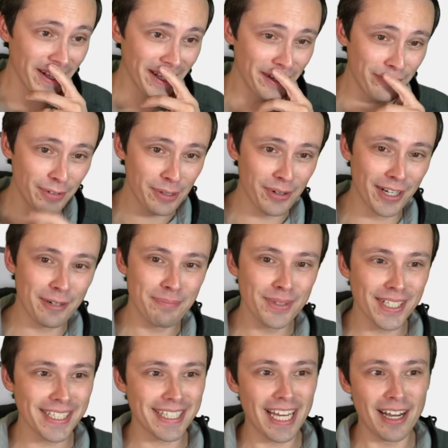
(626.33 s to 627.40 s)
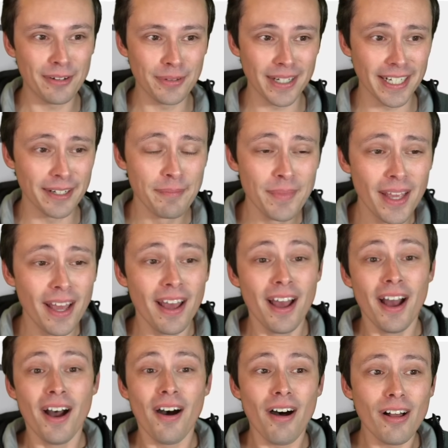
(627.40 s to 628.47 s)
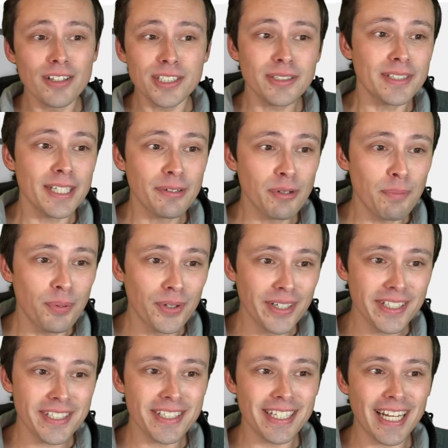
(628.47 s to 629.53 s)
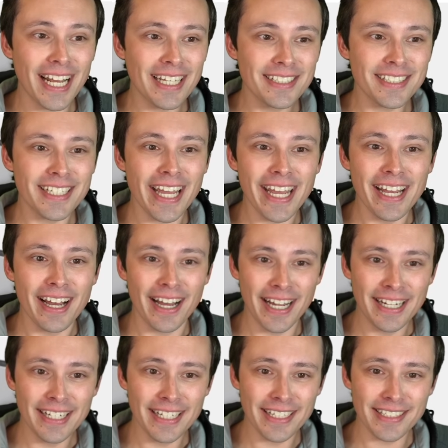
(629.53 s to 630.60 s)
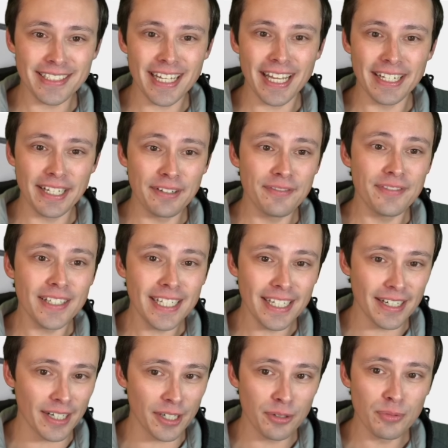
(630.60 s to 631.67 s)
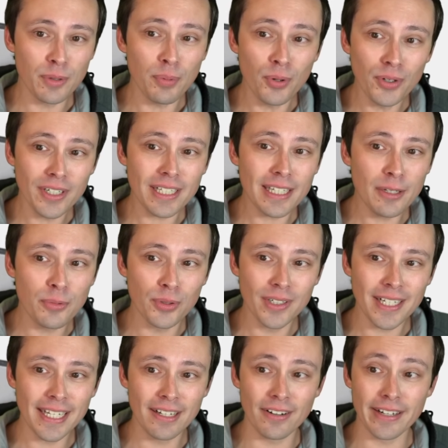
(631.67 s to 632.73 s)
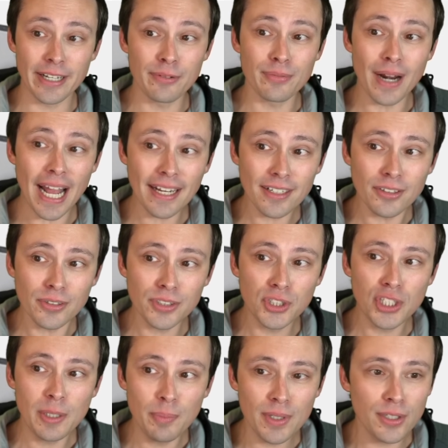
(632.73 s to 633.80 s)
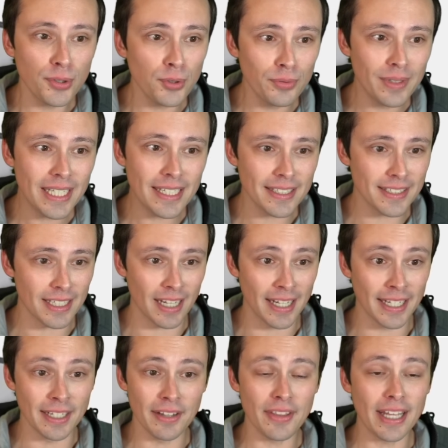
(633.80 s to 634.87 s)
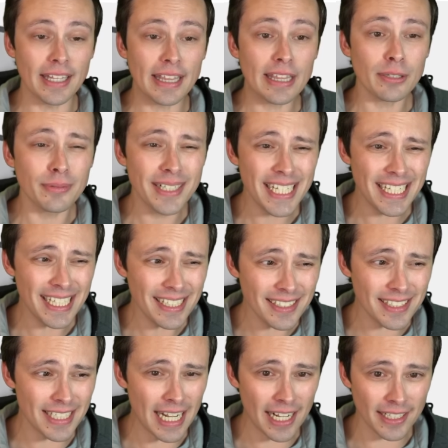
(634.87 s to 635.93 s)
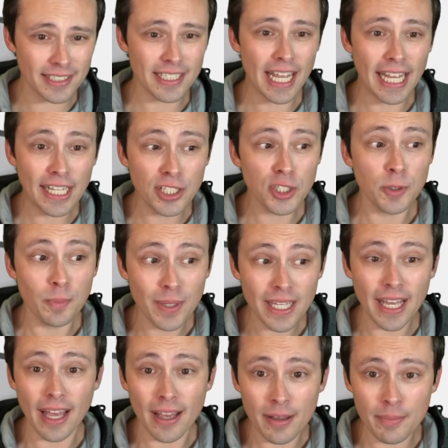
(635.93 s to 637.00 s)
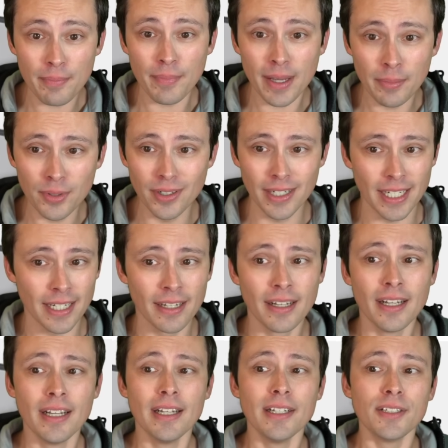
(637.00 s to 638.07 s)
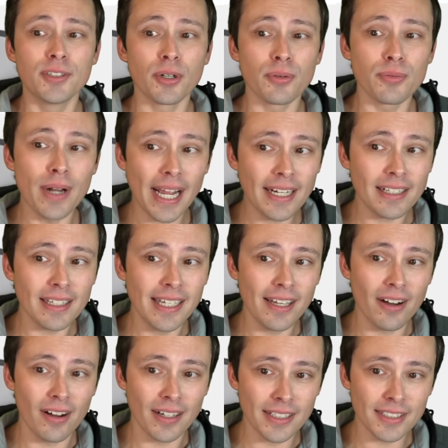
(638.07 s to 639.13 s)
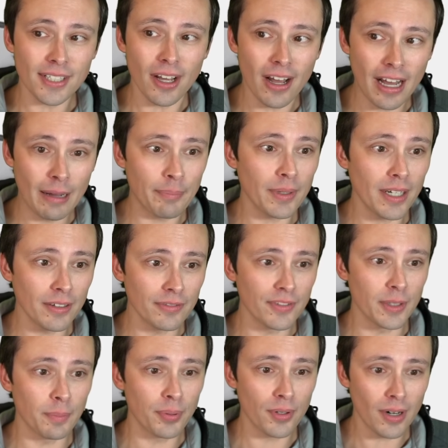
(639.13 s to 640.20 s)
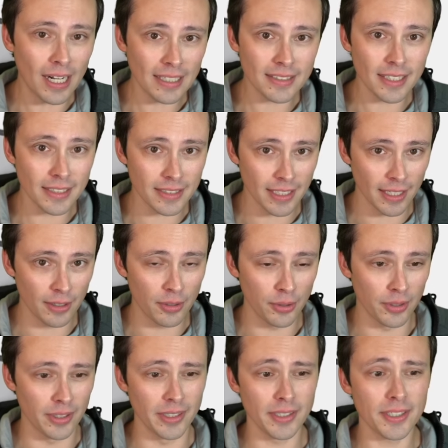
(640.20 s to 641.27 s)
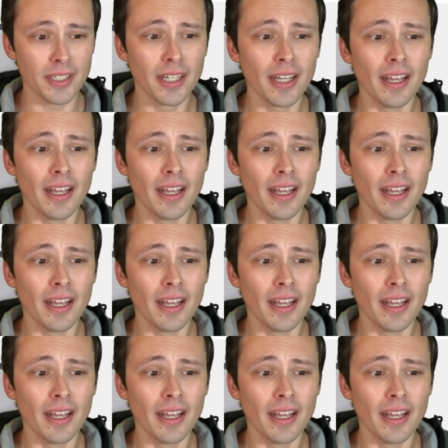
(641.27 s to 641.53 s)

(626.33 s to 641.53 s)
if we want to put it that way. Also seeing reports that SK Hynix and NVIDIA reportedly working on a radical GPU redesign that 3D stacks HBM memory directly on top of the processing cores.